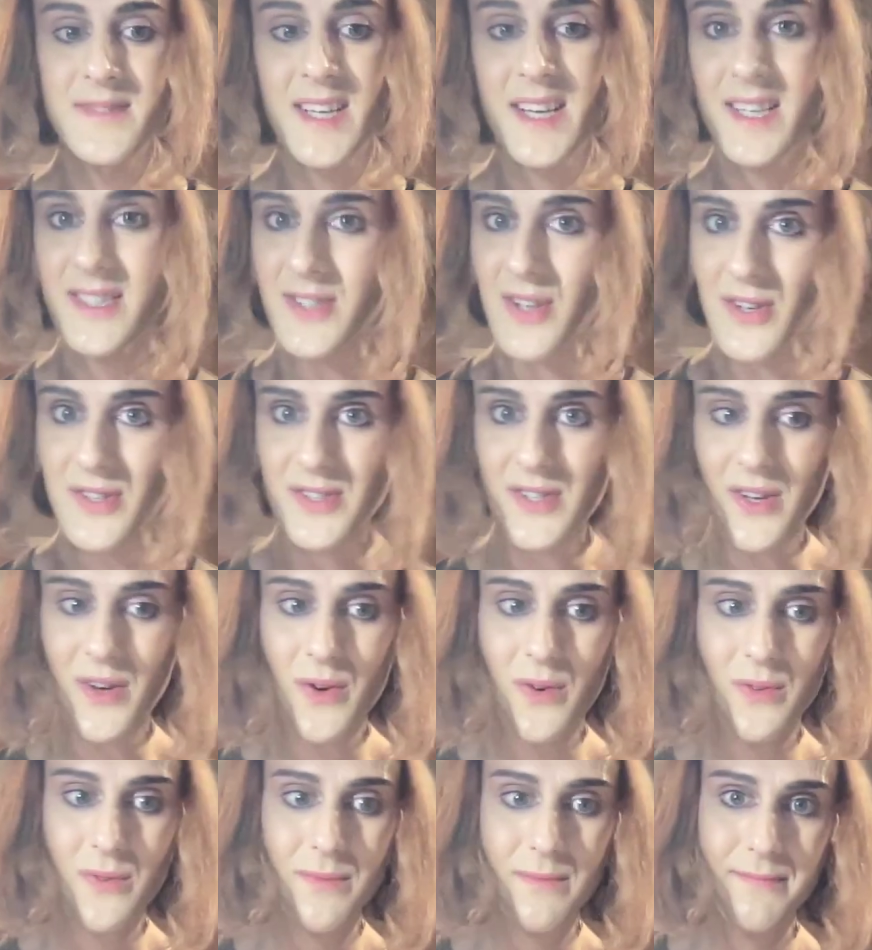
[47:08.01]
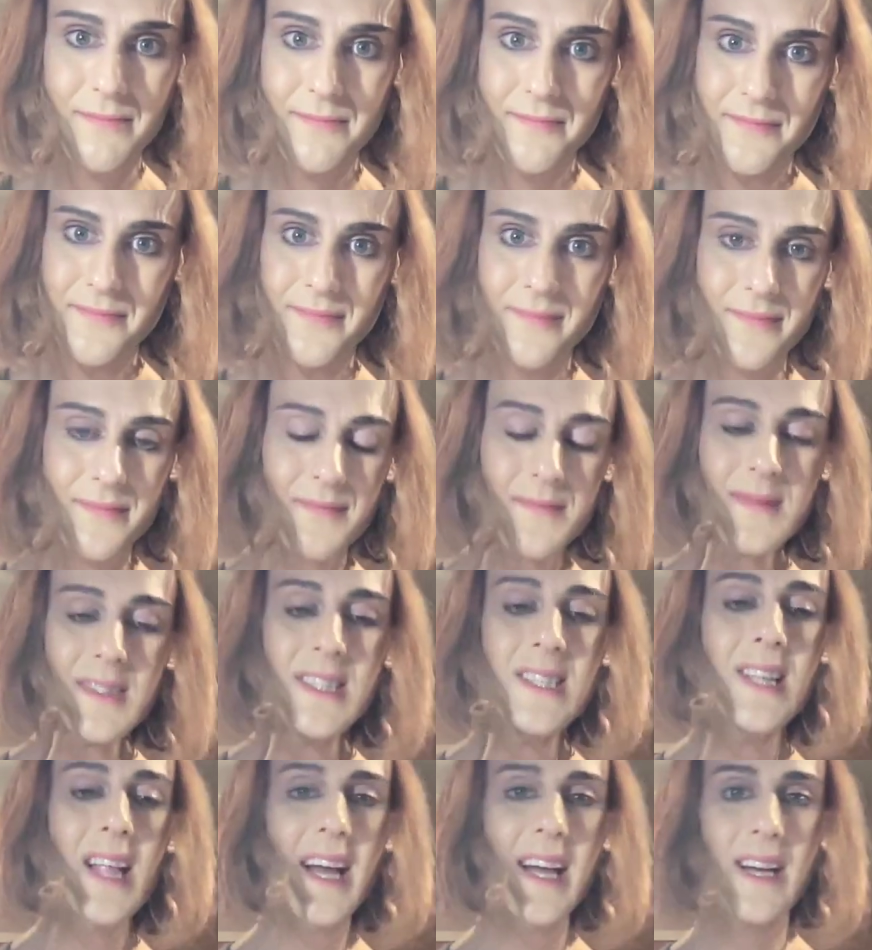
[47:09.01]
It's also,
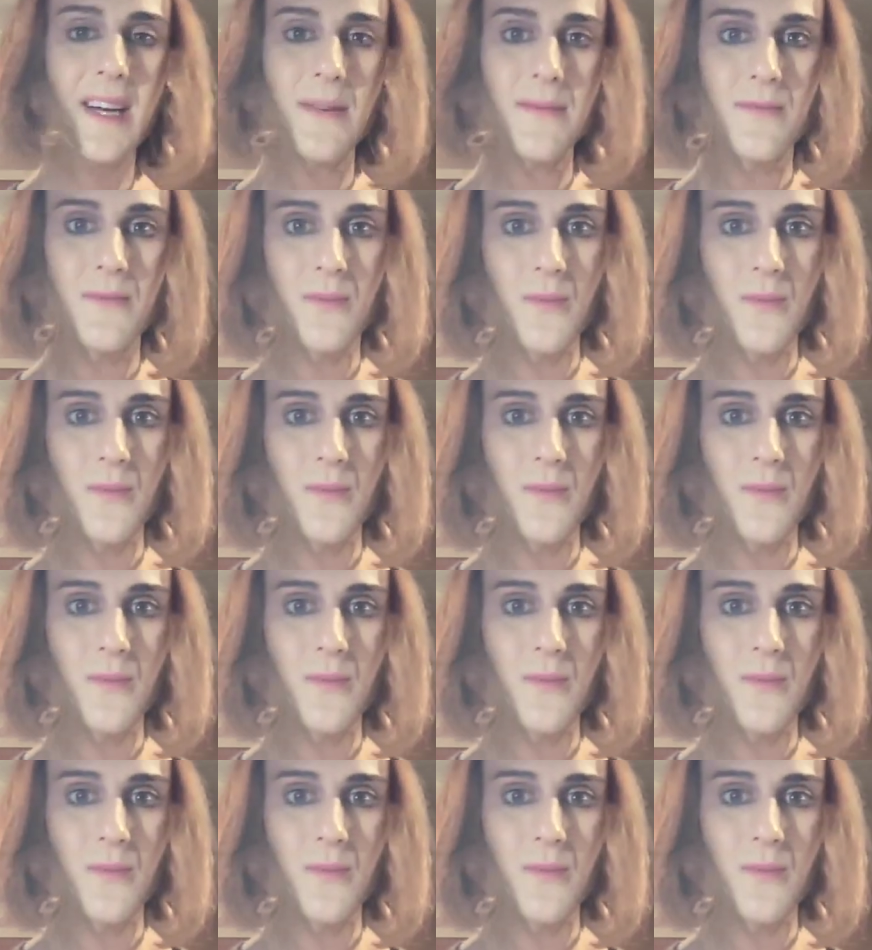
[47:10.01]
like,